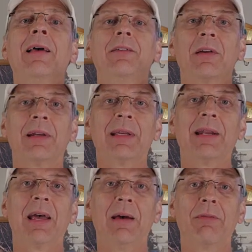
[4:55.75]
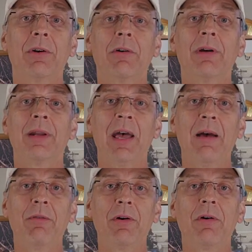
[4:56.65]
it's going to get heavier and
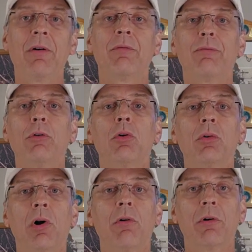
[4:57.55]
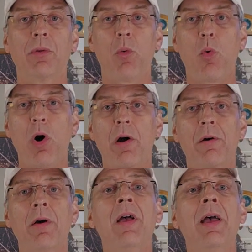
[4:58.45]
heavier and float lower in the
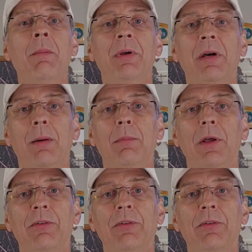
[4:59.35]
water and become